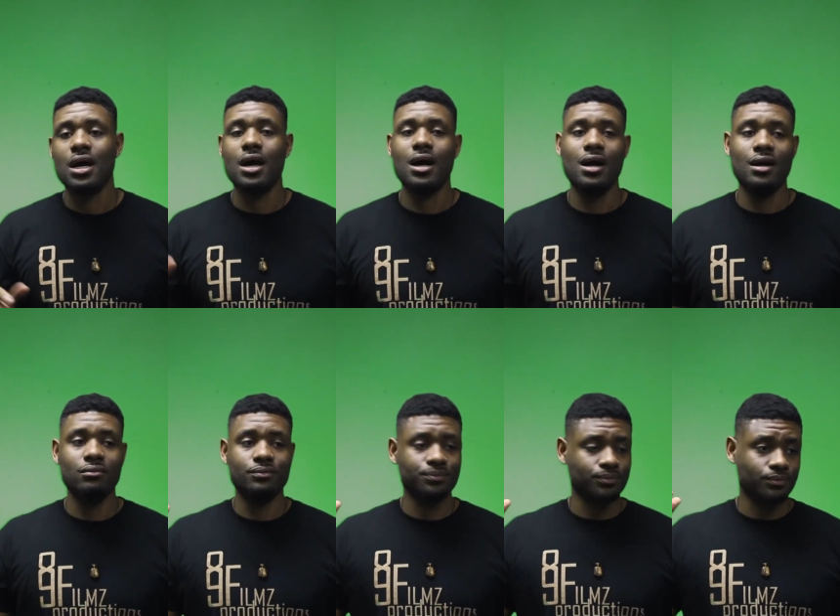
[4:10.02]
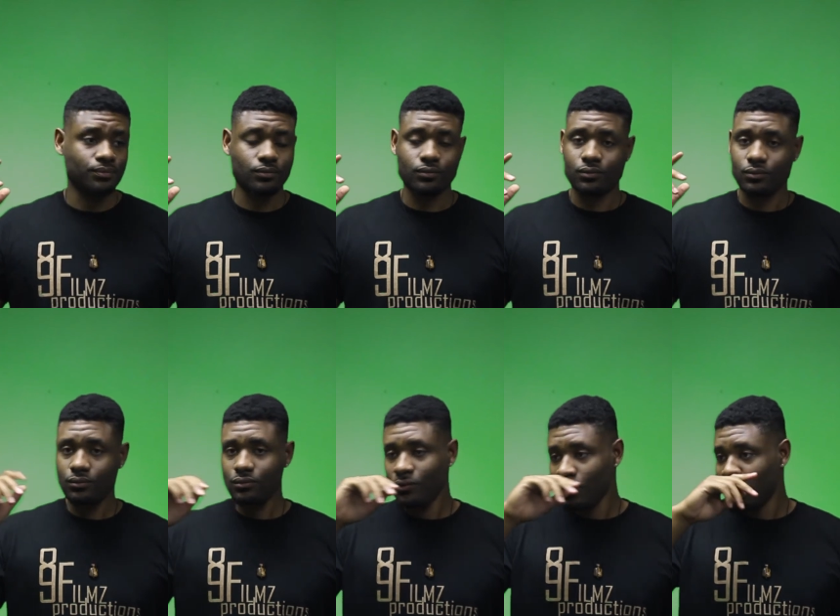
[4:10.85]

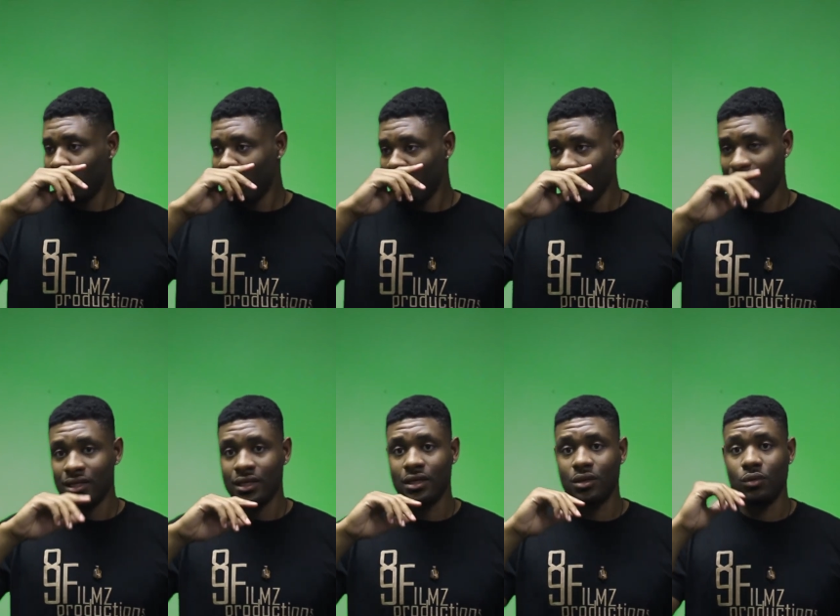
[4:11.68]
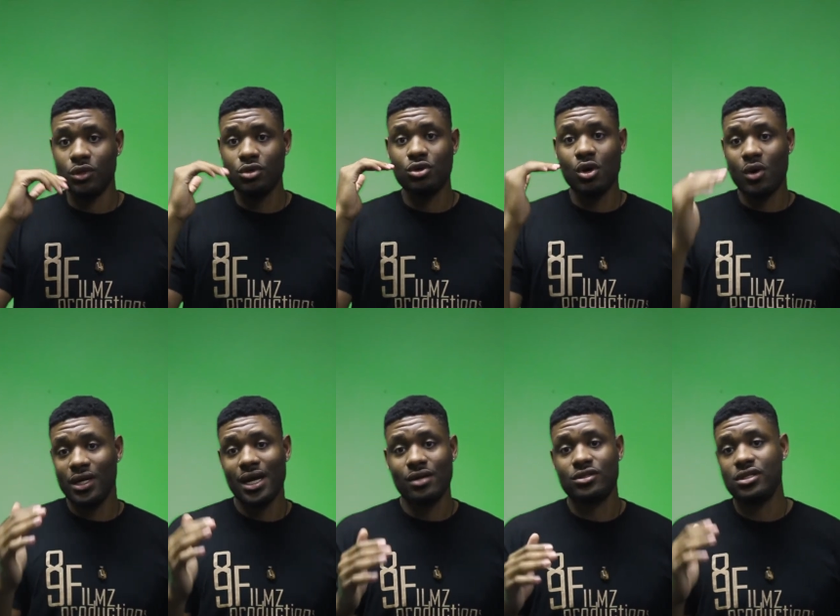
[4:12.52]
And when you're going
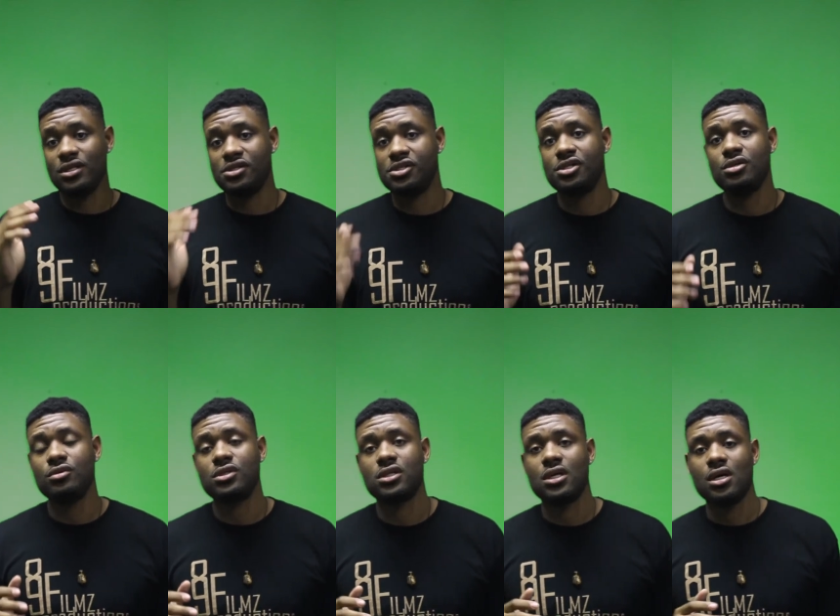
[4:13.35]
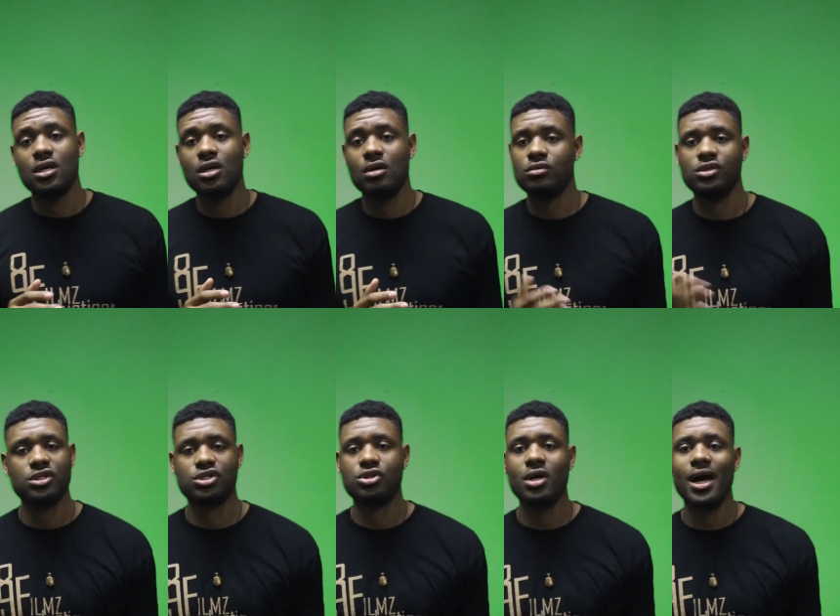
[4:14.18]
out to these shoots, you know,
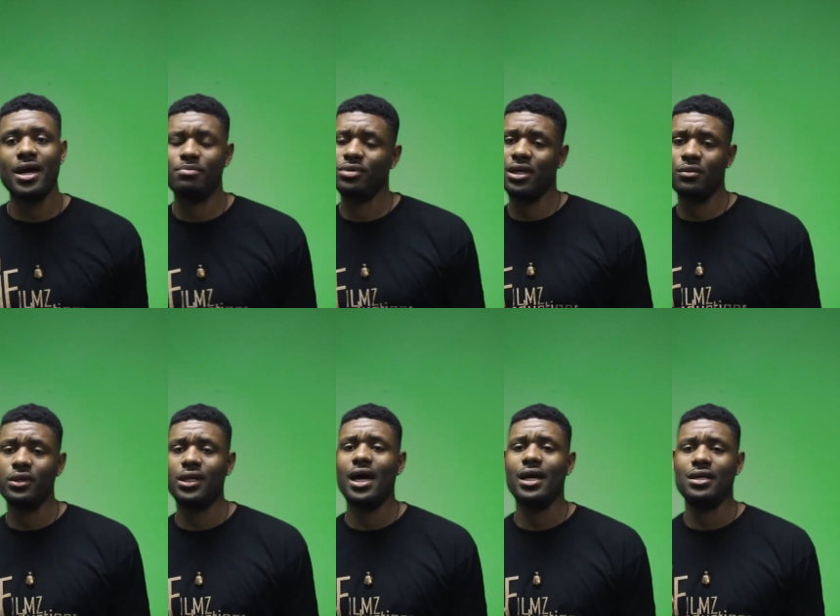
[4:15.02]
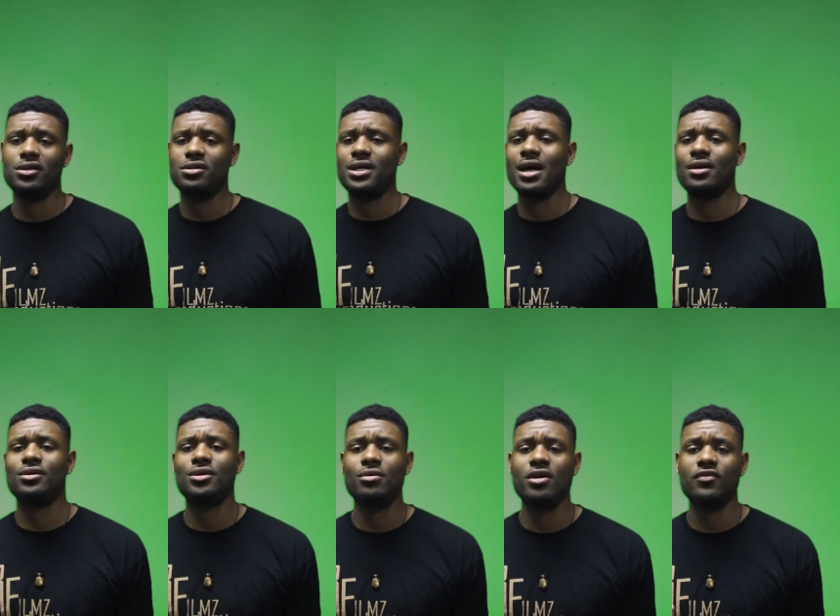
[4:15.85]
just try, play with lighting. You're not going
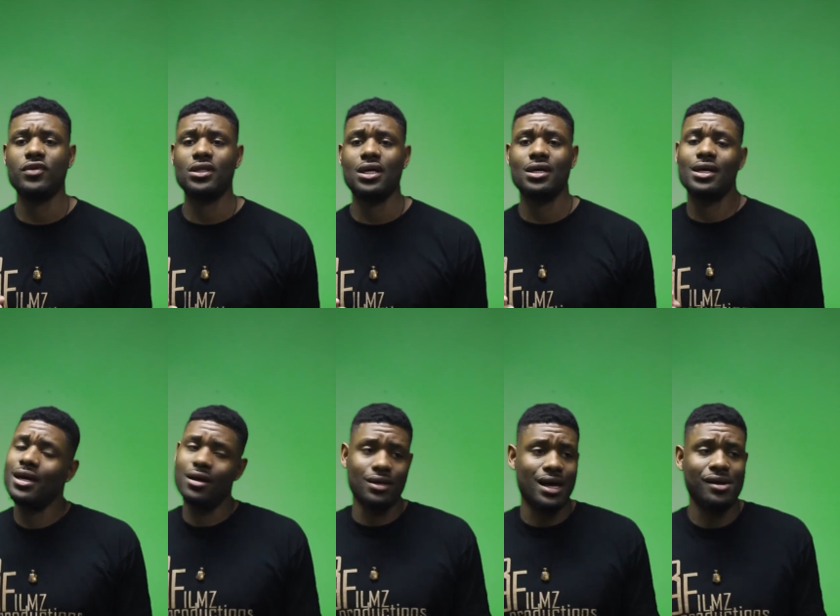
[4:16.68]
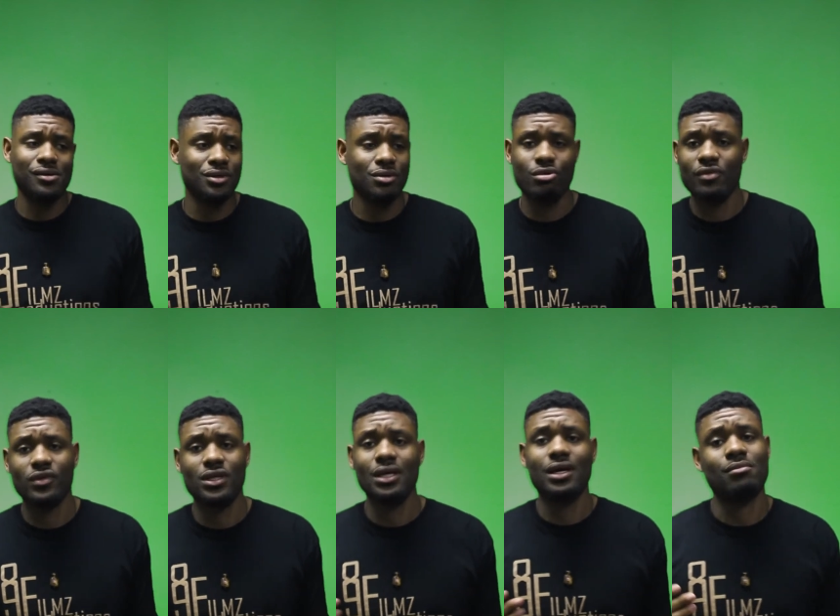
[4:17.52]
to know everything. Hell, I don't know
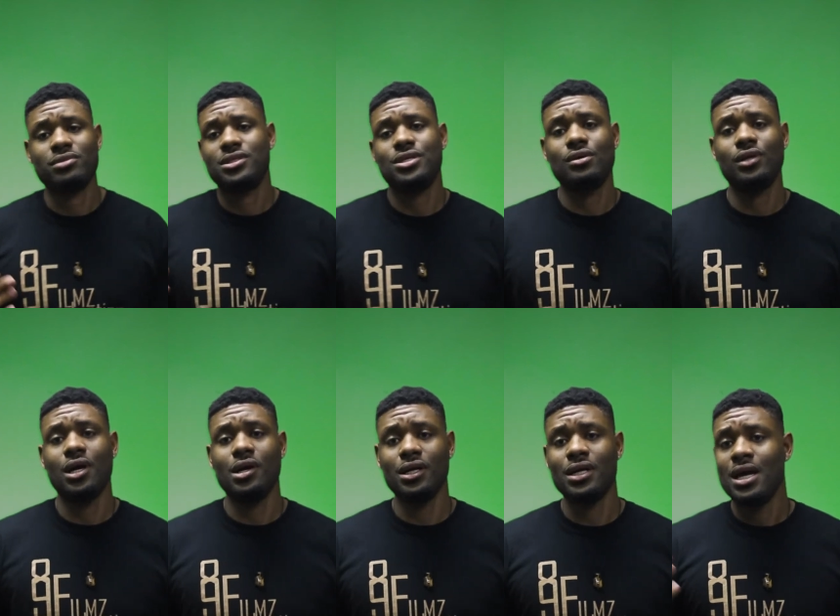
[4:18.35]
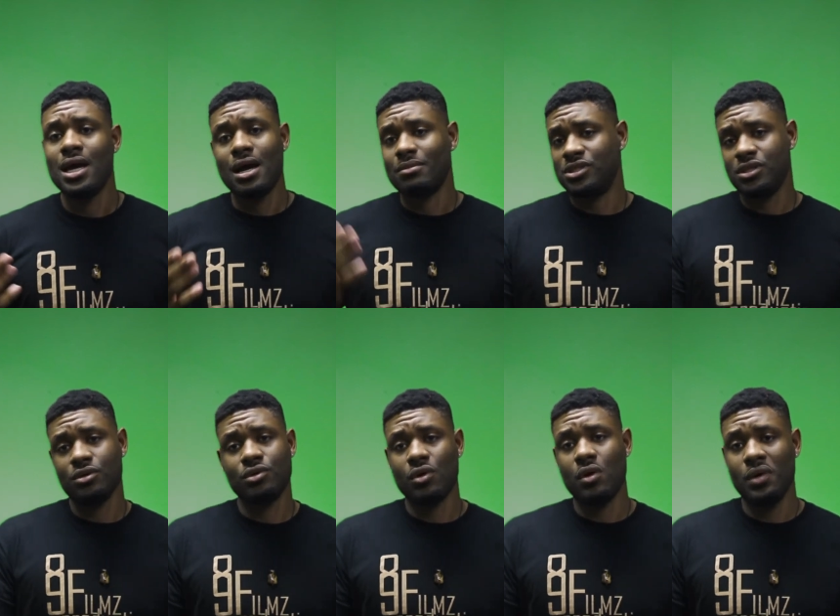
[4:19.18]
everything. I'm still learning. I'm
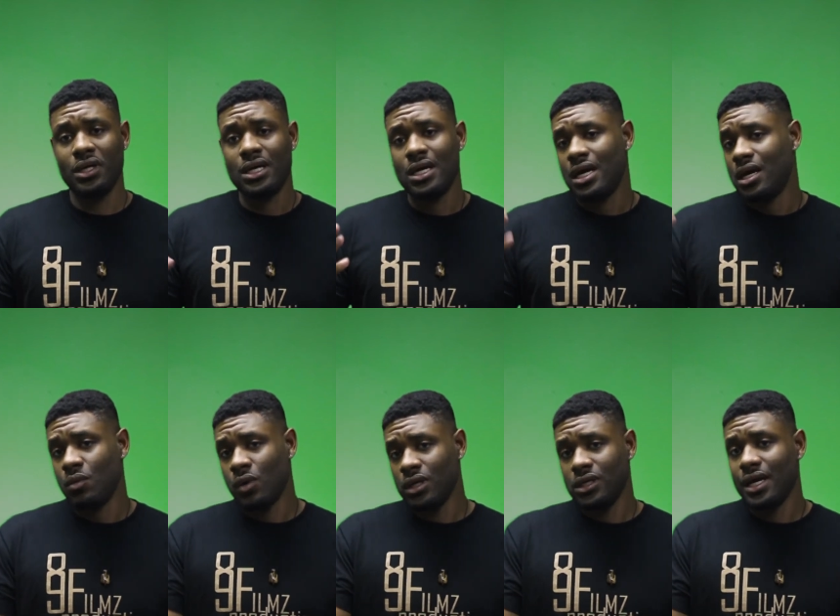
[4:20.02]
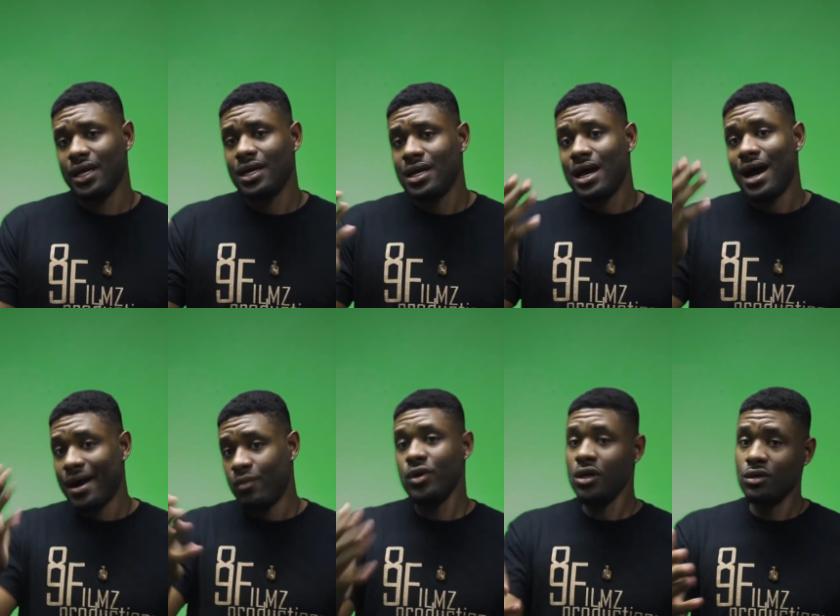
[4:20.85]
still growing. And one day,
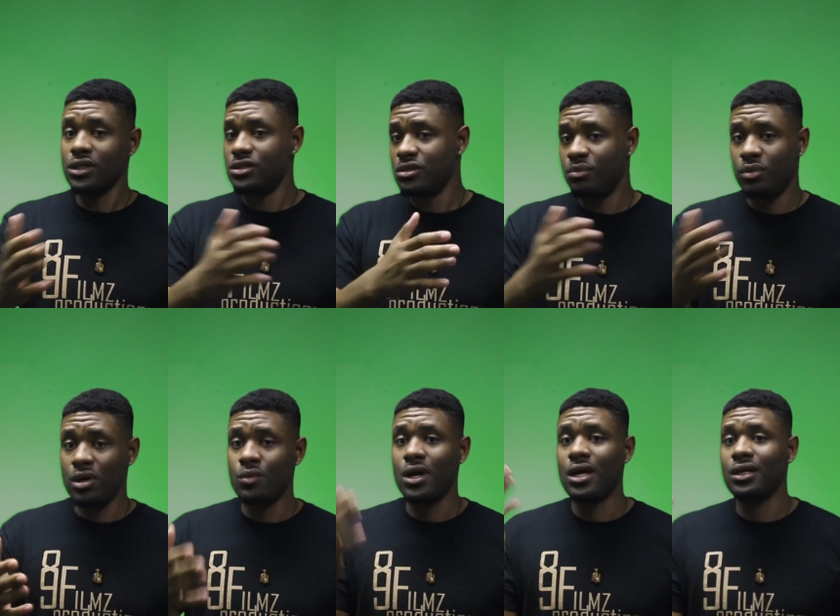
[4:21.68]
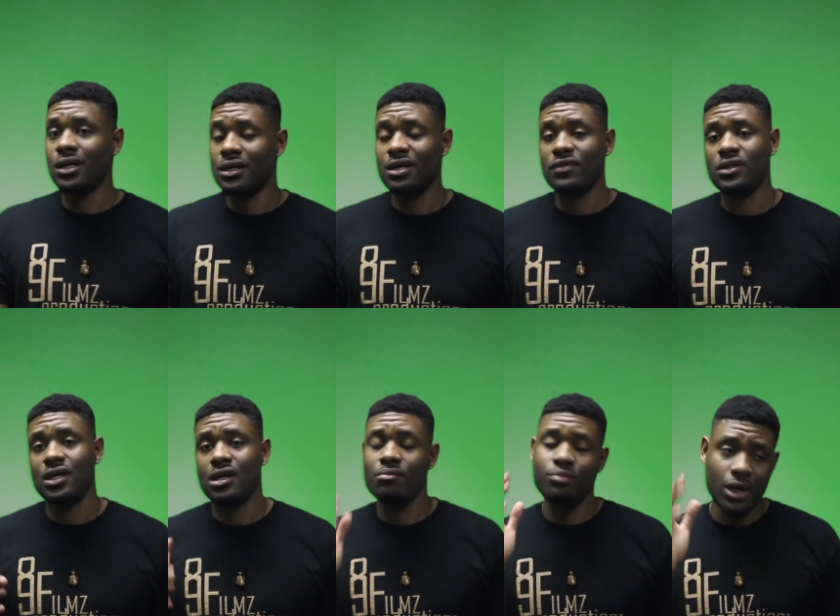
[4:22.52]
I will get to the point where I learn
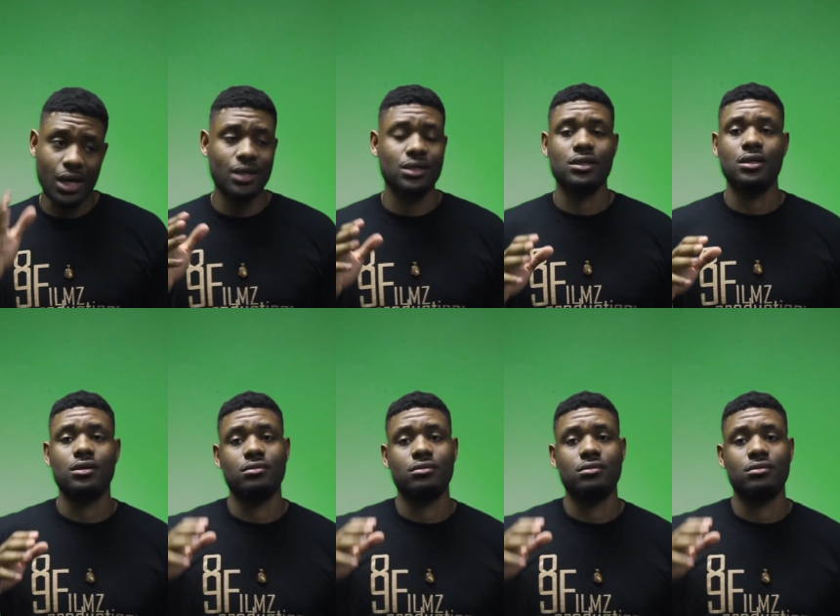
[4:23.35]
everything. But,